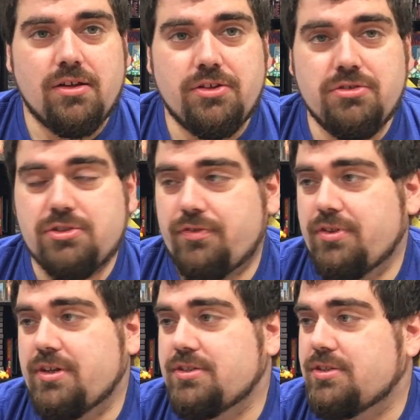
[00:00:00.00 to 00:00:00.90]
used for
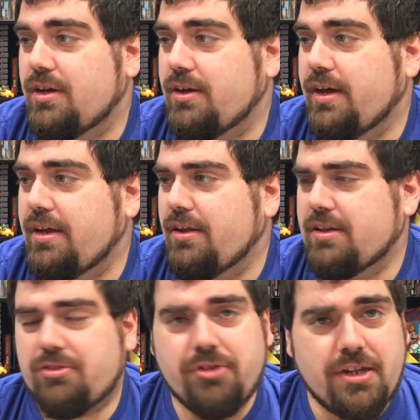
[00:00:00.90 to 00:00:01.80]
this. I had like
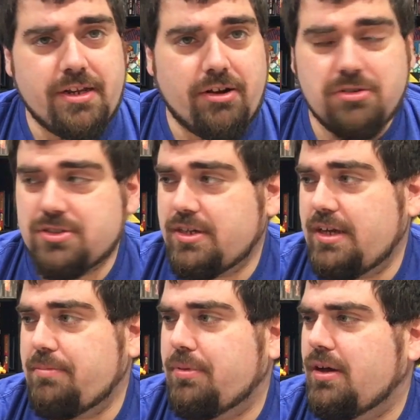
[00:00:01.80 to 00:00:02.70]
3D Narrow
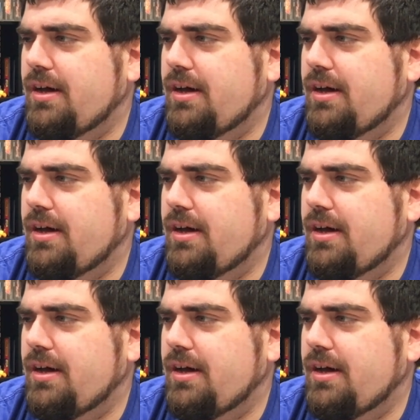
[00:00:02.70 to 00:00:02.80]
Escape,